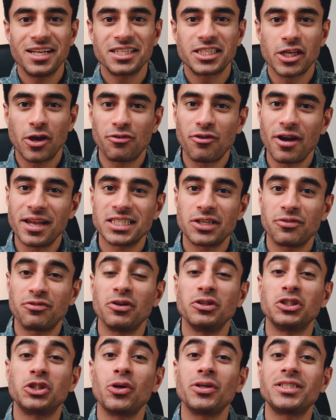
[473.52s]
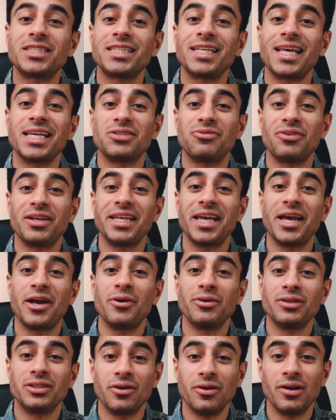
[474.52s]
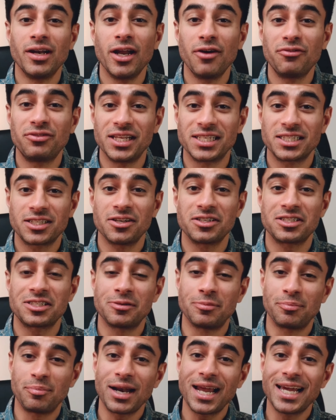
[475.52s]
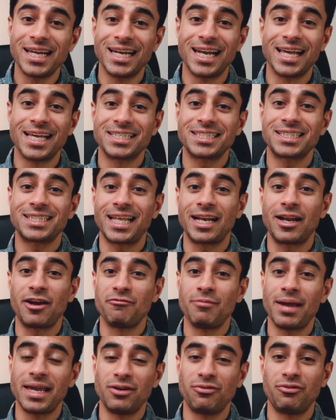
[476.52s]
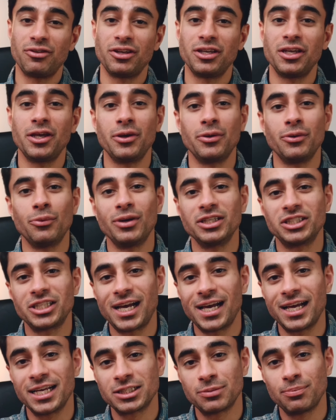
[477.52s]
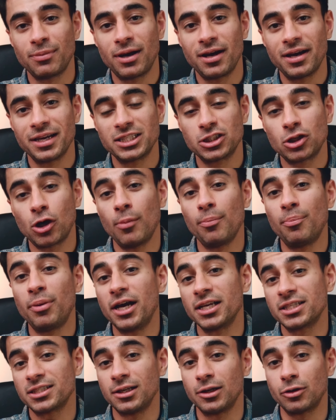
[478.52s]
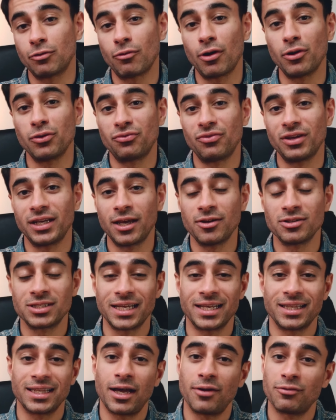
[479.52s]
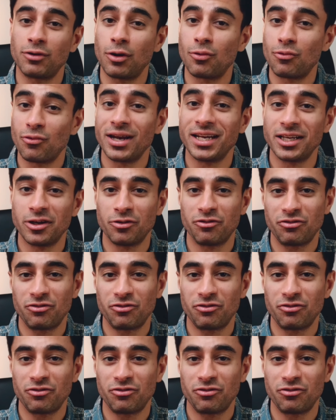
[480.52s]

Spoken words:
So friends, if you enjoyed today's video, you'll love this custom playlist that I've made for you, which has my top personal growth videos in that I've got really good